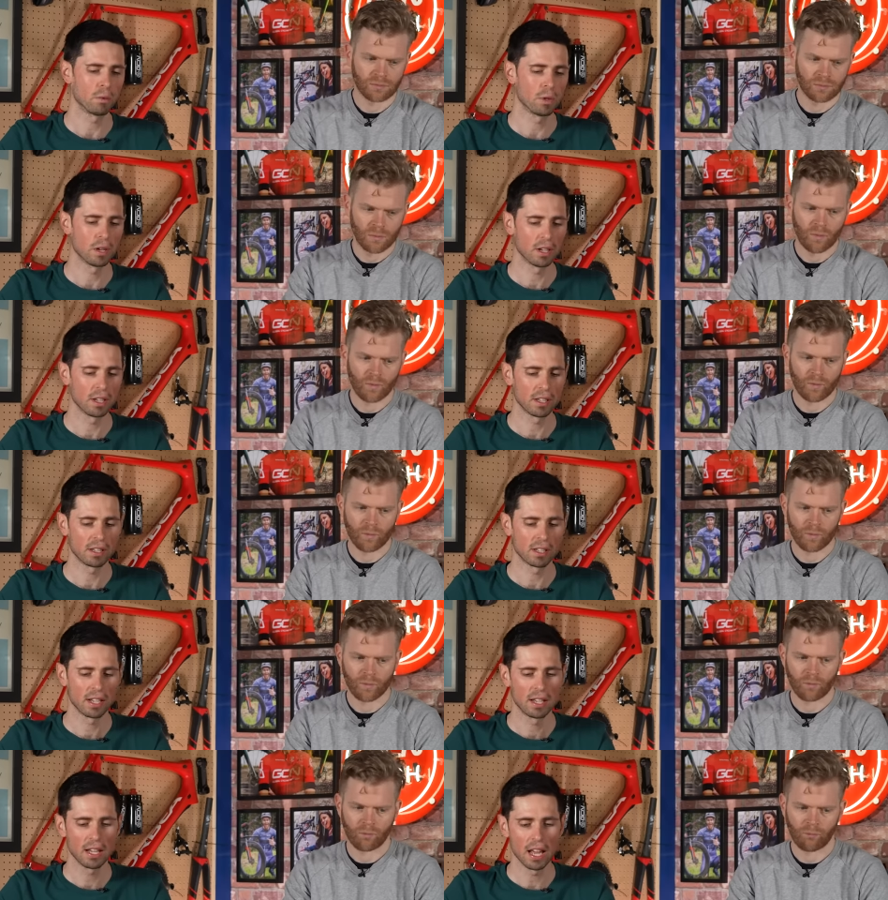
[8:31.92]

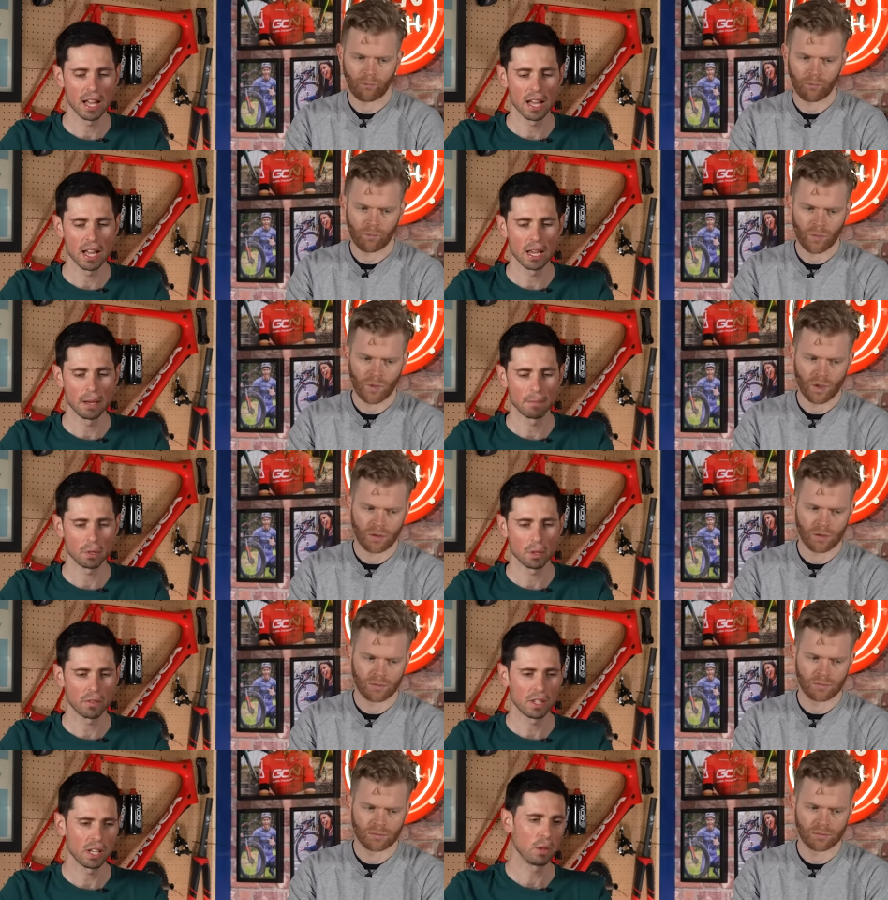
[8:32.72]
Speaker 1: was,
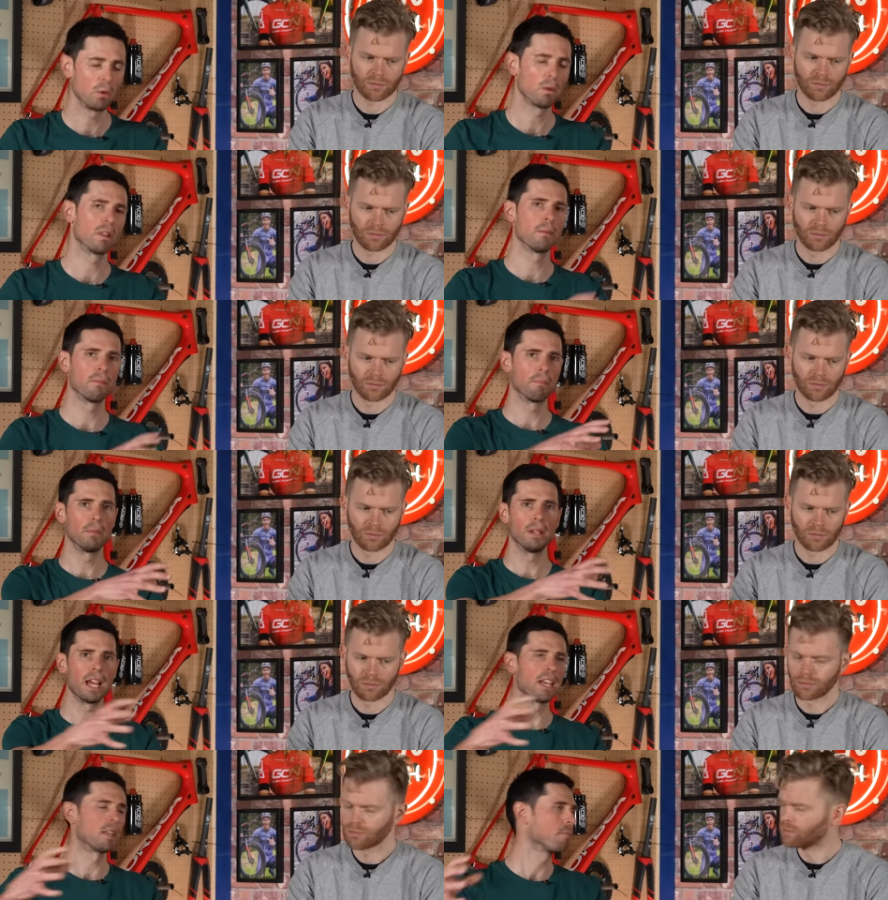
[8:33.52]
so I've seen all of the
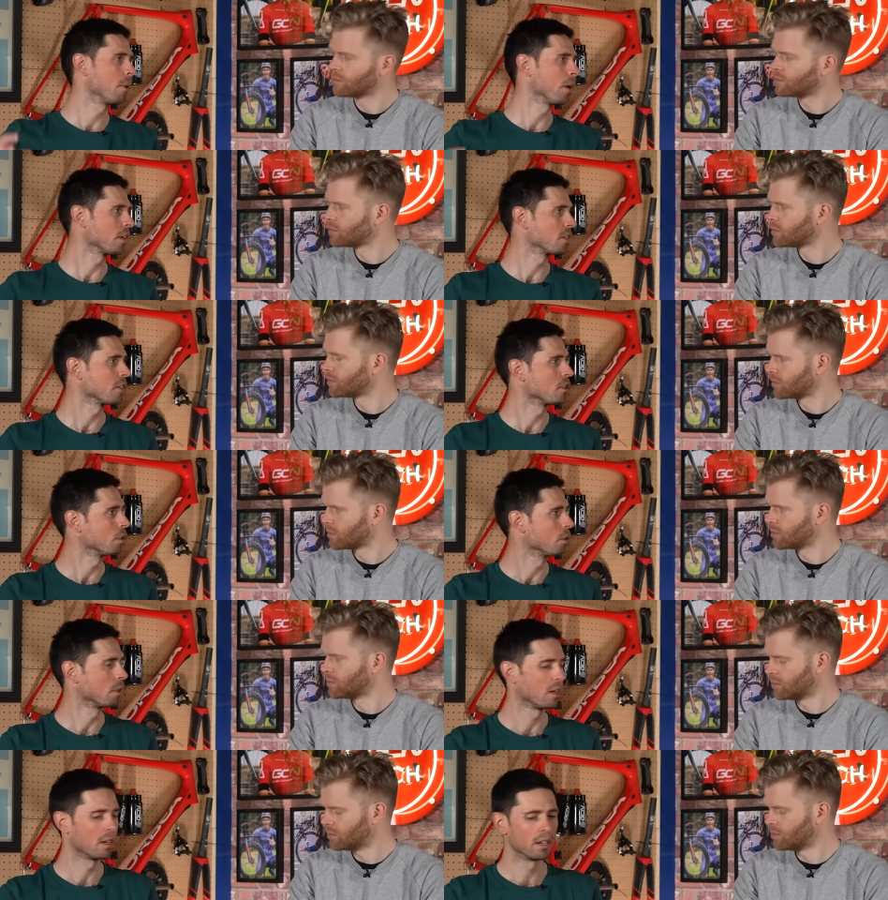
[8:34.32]
latest bikes that
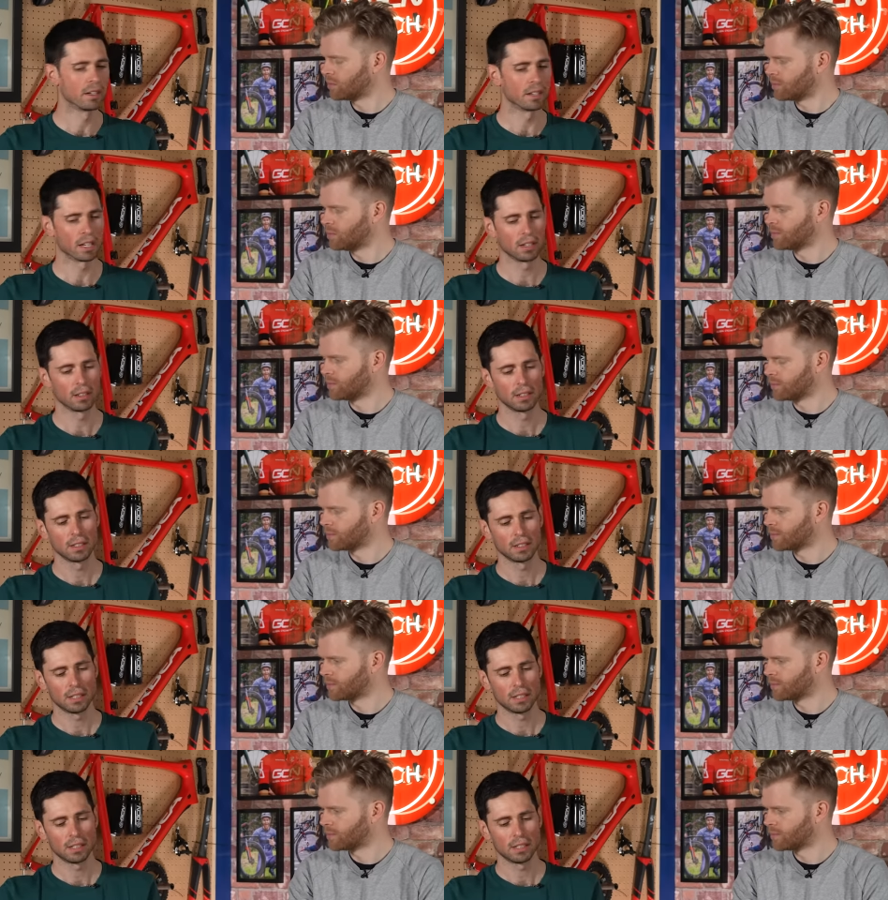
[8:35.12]
Tour Down Under,